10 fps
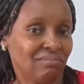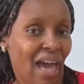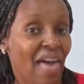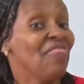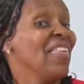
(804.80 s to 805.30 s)

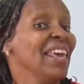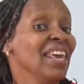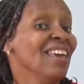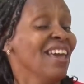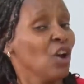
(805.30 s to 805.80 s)
and
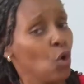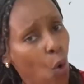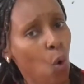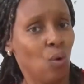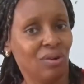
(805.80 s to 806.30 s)
they
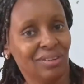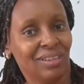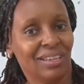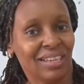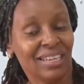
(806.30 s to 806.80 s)
go.
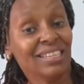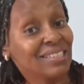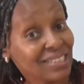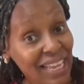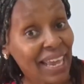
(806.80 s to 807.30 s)

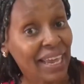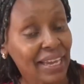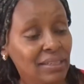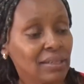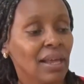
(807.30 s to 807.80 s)

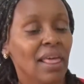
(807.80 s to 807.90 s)
Instead,